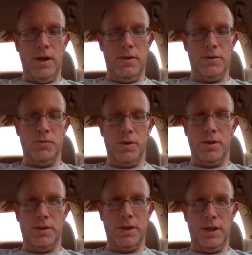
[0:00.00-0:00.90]
others,
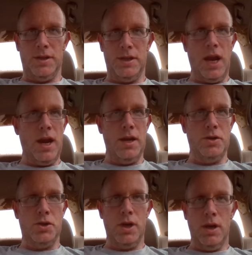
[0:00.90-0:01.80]
whether it's on
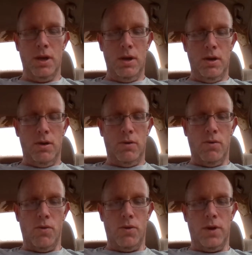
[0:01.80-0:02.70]
stage
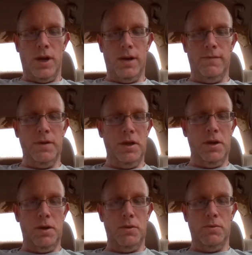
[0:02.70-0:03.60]
or on
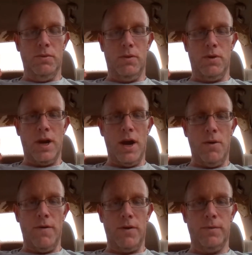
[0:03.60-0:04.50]
video or
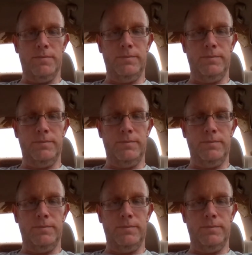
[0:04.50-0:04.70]
however.